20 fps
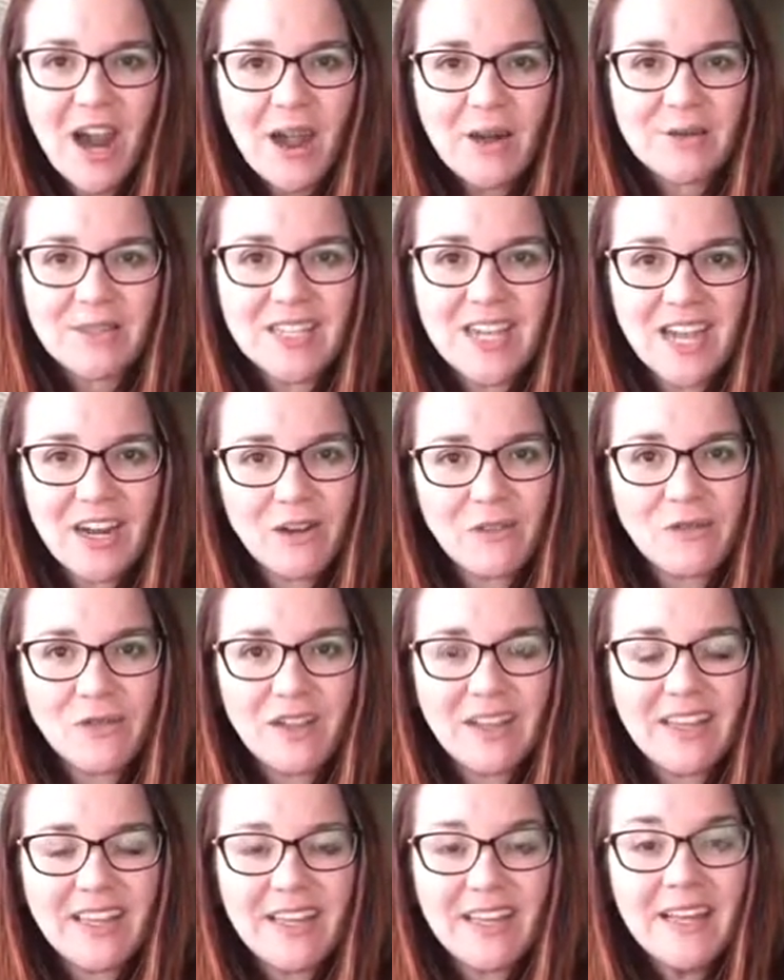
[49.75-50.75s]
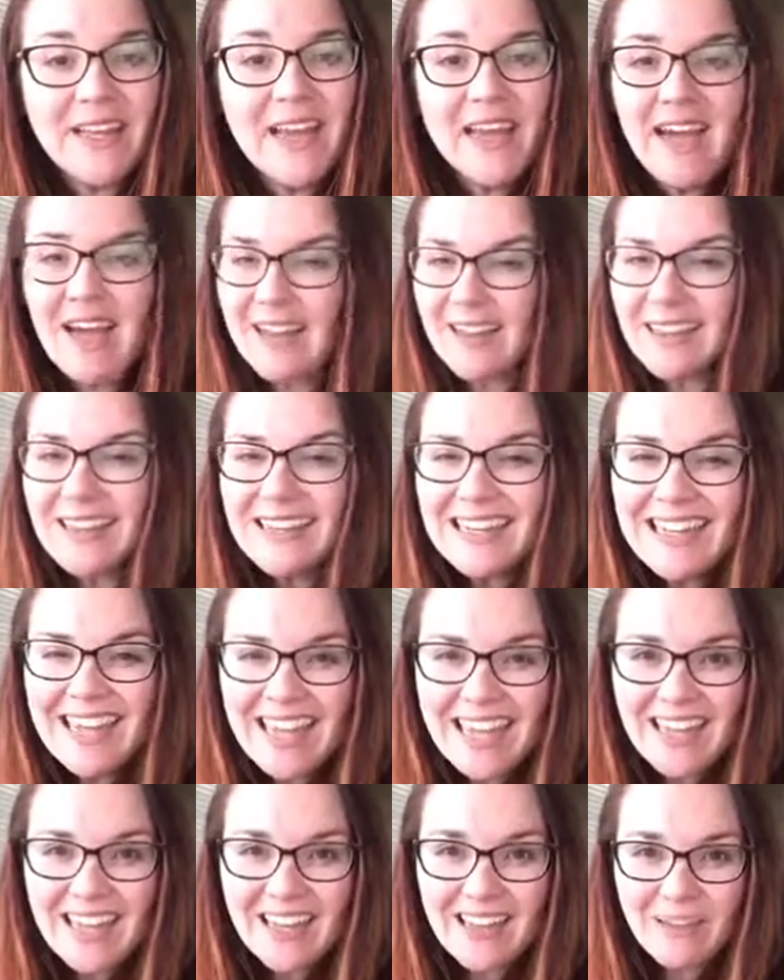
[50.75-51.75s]
I was kind of feeling a little
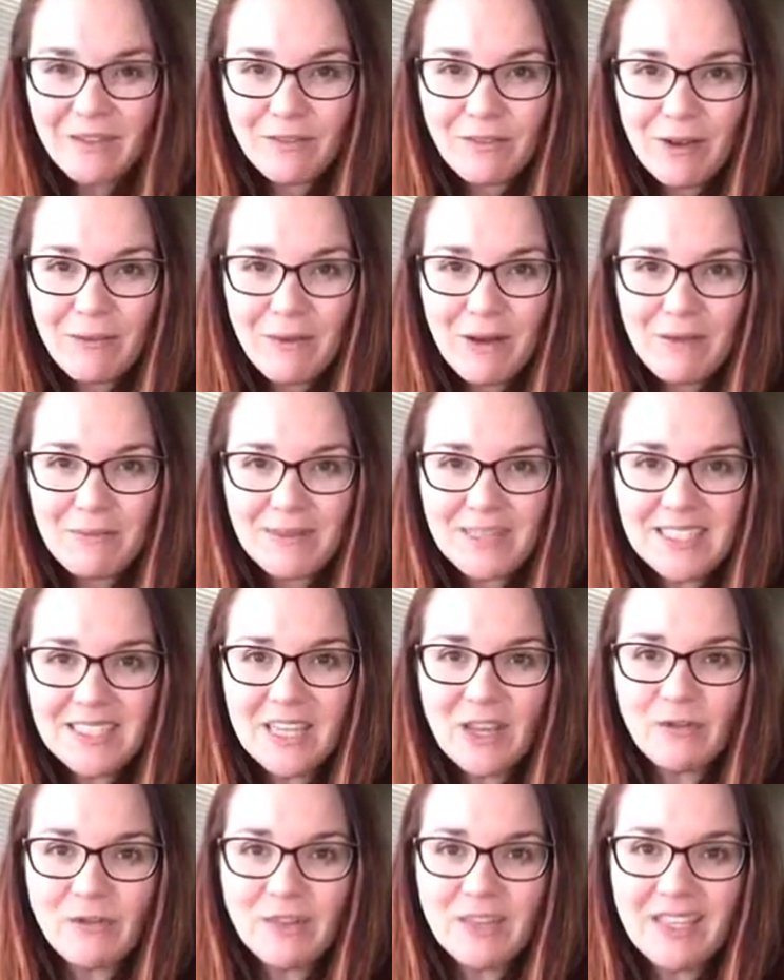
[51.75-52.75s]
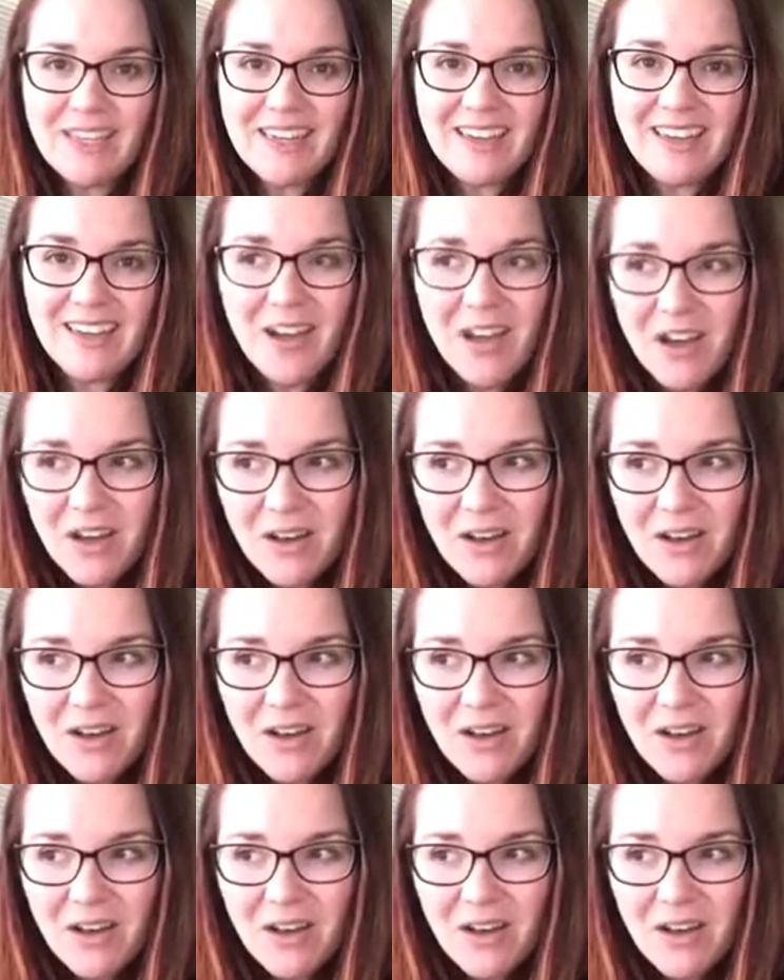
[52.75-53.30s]
negative about myself and thinking,